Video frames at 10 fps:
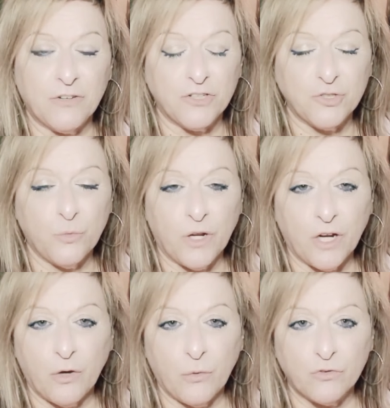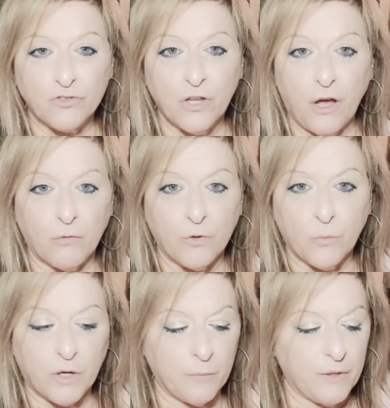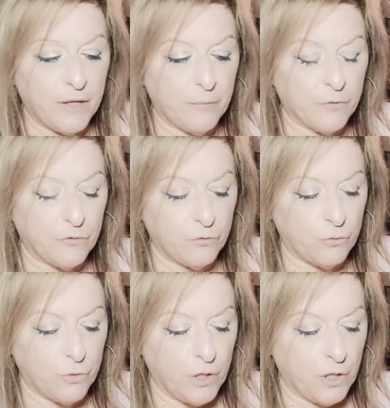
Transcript: because you want to go slow. You want to be able to,